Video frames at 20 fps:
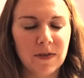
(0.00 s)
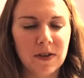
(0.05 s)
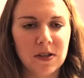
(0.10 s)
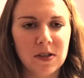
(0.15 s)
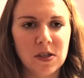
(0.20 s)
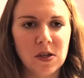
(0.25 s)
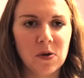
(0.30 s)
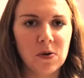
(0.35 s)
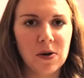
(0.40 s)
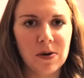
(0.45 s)

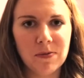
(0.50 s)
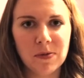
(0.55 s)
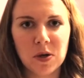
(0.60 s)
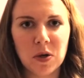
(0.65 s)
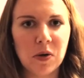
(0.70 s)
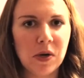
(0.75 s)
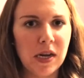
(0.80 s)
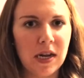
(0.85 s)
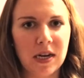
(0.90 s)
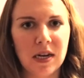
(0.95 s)
So I'm
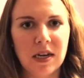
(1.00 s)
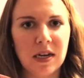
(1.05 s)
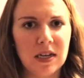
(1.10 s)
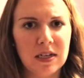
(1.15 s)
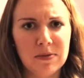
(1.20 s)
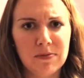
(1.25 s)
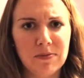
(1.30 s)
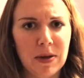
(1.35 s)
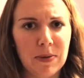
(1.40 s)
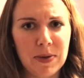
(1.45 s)
donating
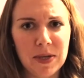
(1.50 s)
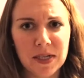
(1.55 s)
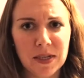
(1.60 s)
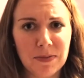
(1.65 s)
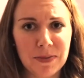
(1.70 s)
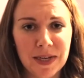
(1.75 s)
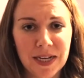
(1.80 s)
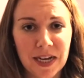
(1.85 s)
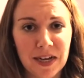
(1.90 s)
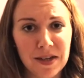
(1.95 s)
it. Maybe
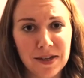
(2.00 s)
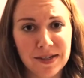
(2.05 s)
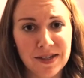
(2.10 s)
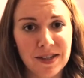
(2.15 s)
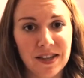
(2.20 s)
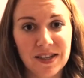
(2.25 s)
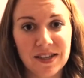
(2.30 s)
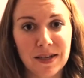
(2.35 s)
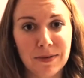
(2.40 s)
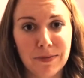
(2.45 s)
somebody
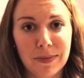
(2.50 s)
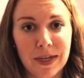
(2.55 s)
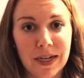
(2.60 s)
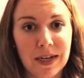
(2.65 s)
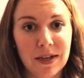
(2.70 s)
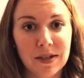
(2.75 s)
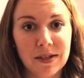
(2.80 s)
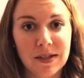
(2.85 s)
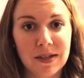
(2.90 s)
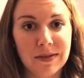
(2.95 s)
else, something
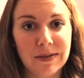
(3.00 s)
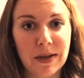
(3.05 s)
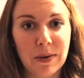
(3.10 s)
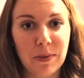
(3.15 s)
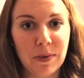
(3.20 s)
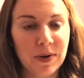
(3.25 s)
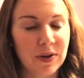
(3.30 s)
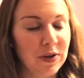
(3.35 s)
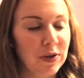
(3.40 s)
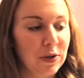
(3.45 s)
else that they
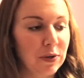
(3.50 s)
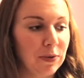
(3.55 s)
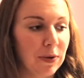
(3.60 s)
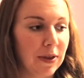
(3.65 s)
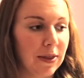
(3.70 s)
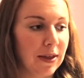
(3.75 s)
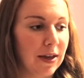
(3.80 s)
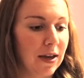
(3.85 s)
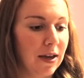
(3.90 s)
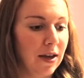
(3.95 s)
want to do
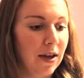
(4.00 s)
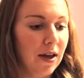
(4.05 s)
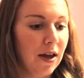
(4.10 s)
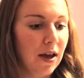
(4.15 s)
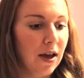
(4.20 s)
with it.